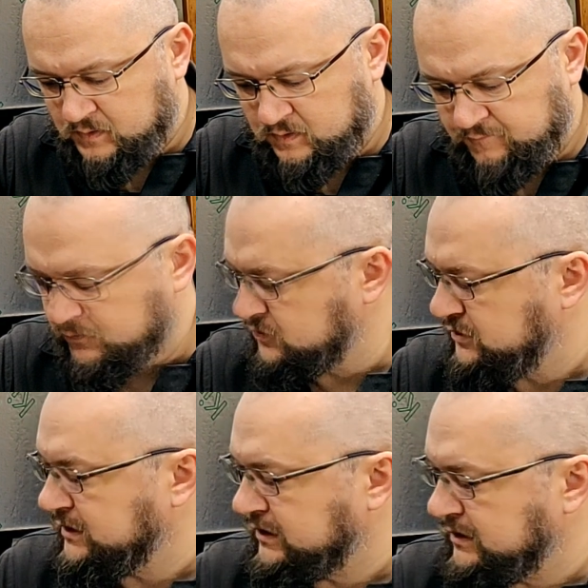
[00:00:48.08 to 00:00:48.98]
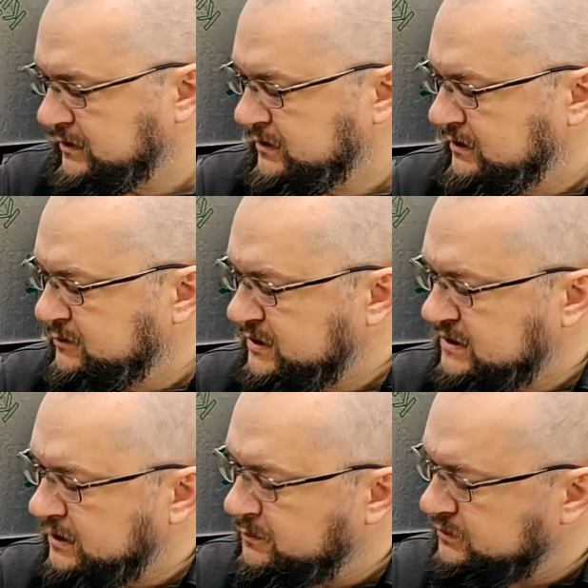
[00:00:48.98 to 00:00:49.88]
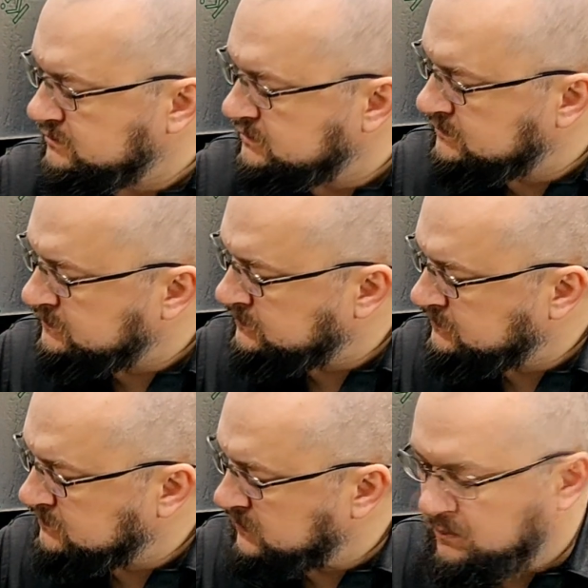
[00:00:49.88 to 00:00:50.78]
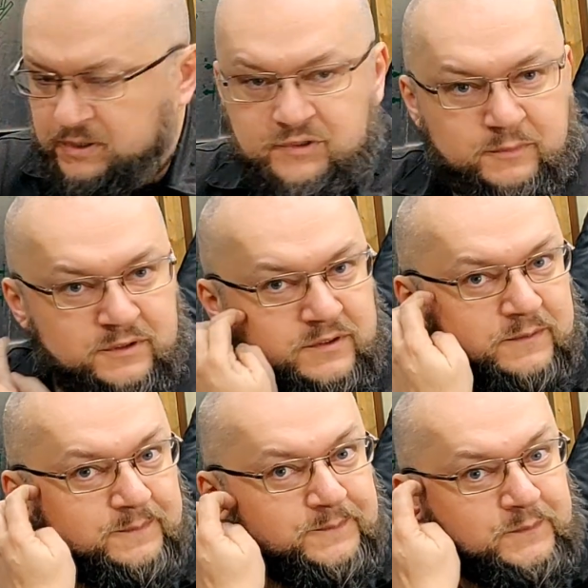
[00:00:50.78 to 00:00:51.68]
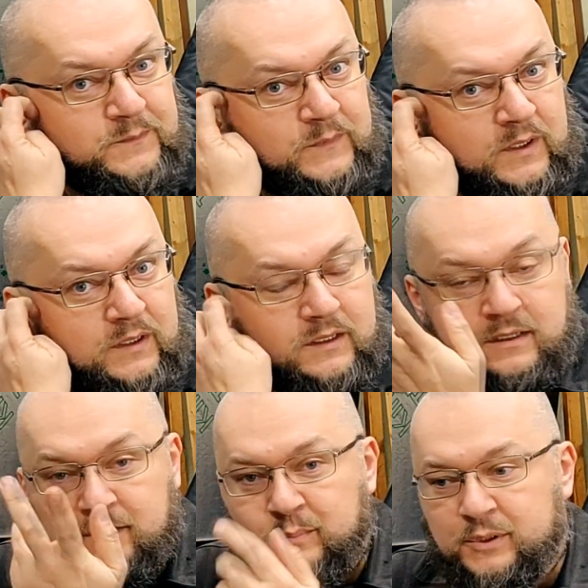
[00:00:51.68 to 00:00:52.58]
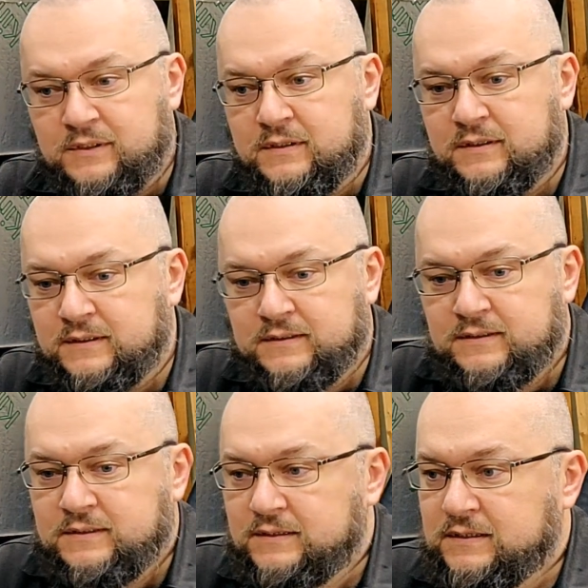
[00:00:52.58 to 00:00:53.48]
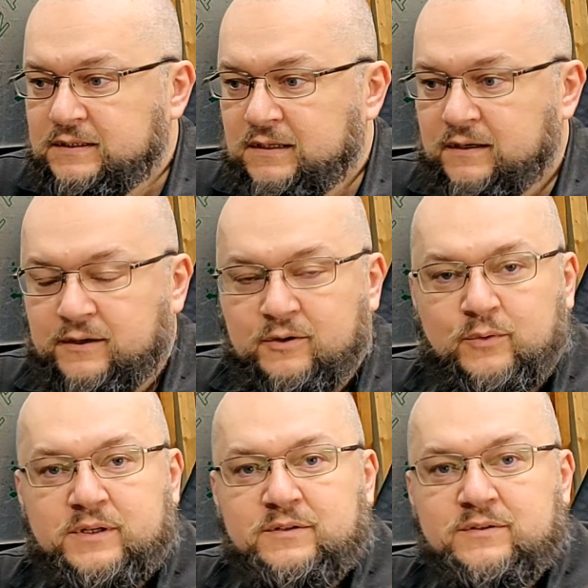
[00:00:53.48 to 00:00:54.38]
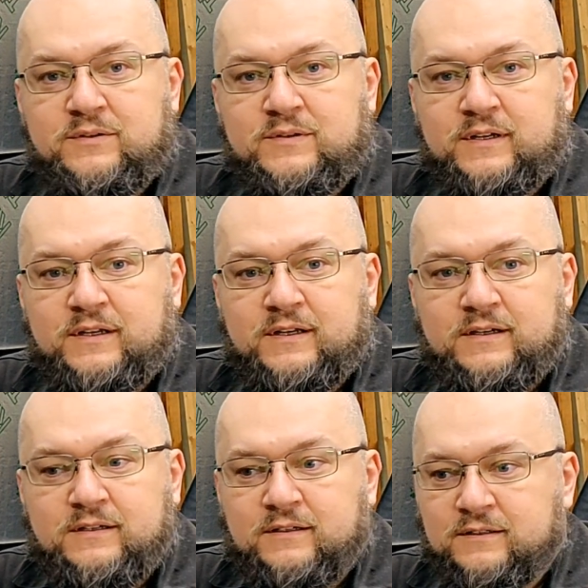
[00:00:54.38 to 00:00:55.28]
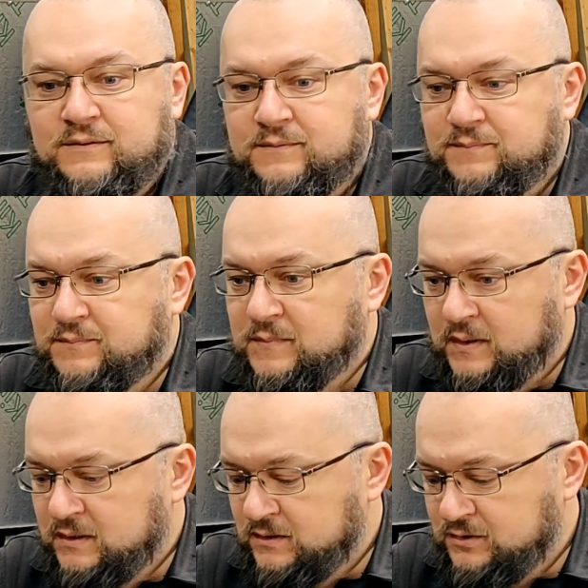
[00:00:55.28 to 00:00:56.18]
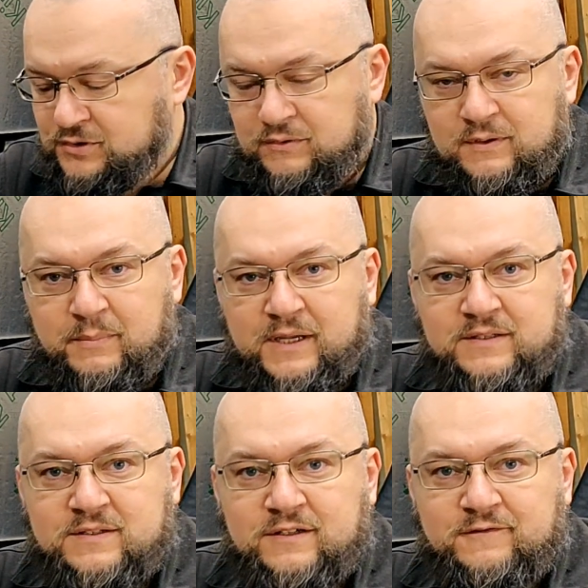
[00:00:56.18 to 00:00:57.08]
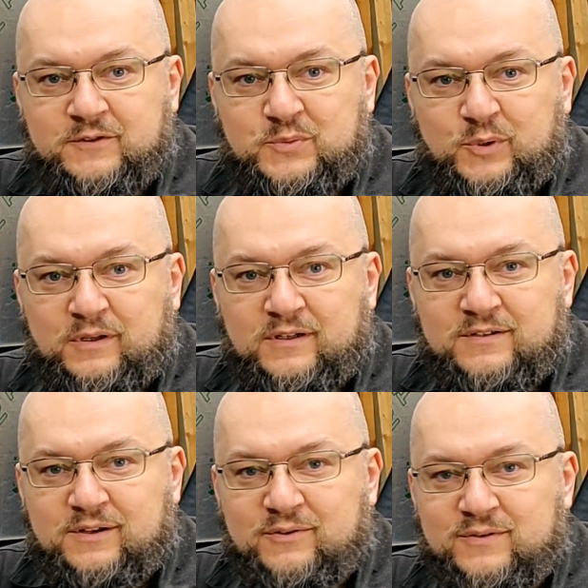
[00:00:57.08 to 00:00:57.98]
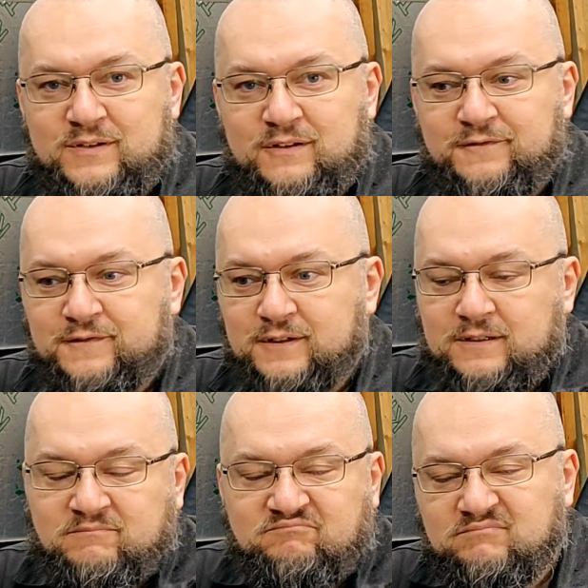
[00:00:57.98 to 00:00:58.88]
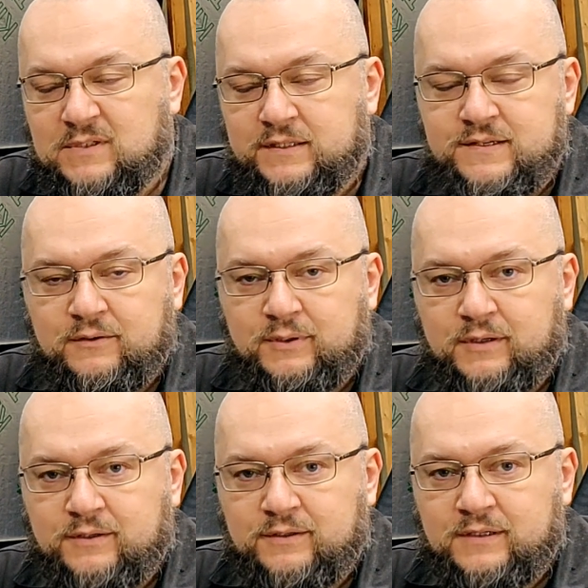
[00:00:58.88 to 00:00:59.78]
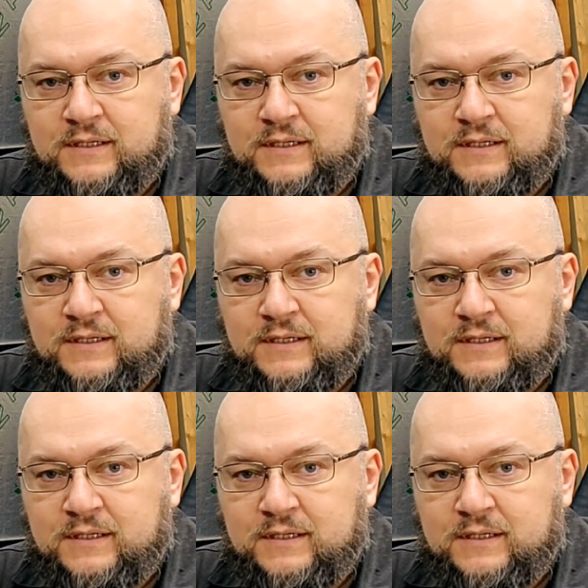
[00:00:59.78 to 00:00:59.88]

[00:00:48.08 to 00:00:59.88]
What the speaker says: Unfortunately, I did mess up the measurements, but like I always used to say, show the bad stuff as well as the good stuff. That's how we learn.